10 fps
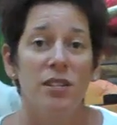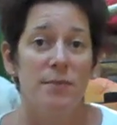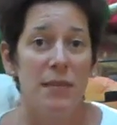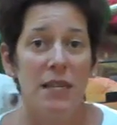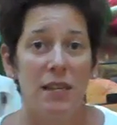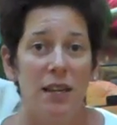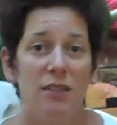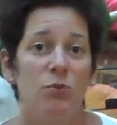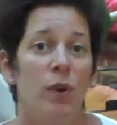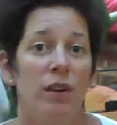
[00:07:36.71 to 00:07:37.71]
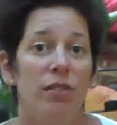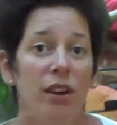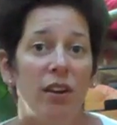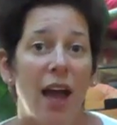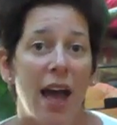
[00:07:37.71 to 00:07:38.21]
to meet kids where
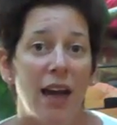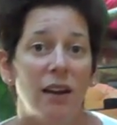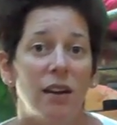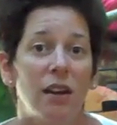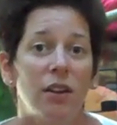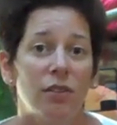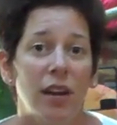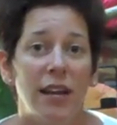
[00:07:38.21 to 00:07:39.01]
they're at, right?